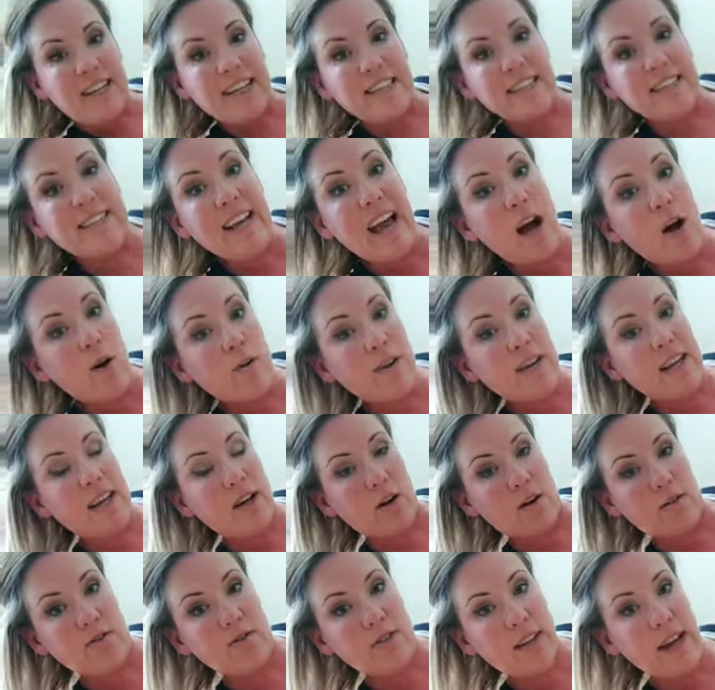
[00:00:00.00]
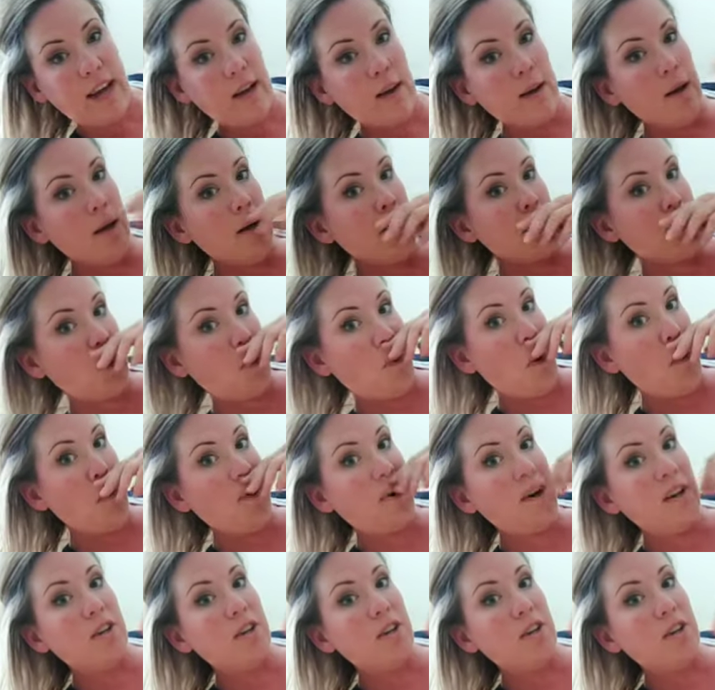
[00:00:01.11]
get down here, okay? So what we're